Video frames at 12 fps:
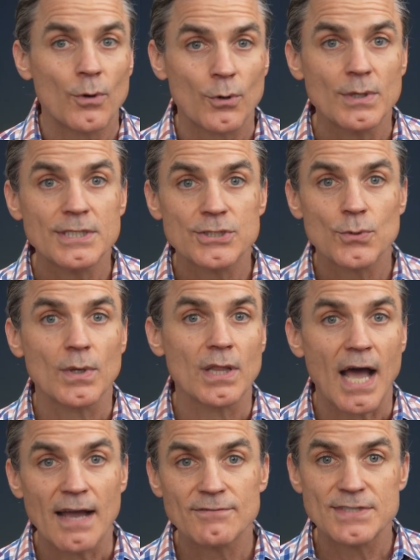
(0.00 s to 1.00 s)
going to do a
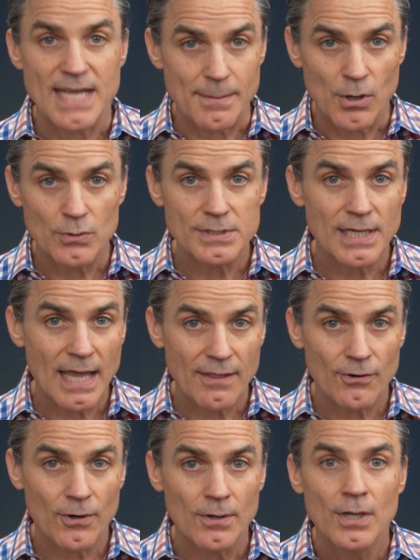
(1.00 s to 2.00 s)
live demo
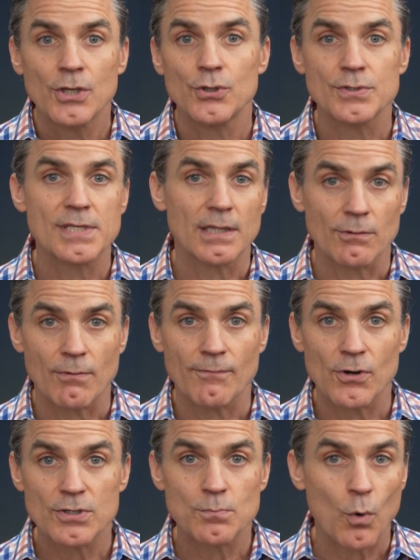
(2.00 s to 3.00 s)
together using the
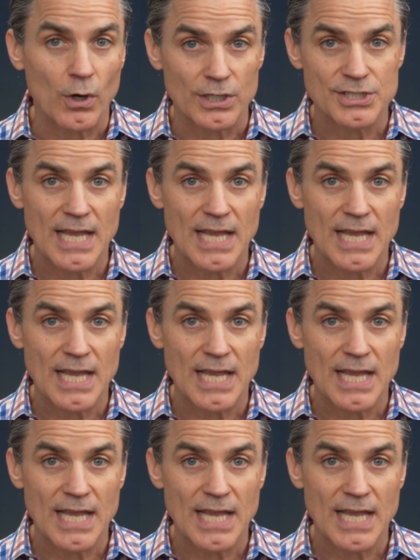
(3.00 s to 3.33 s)
reverse mortgage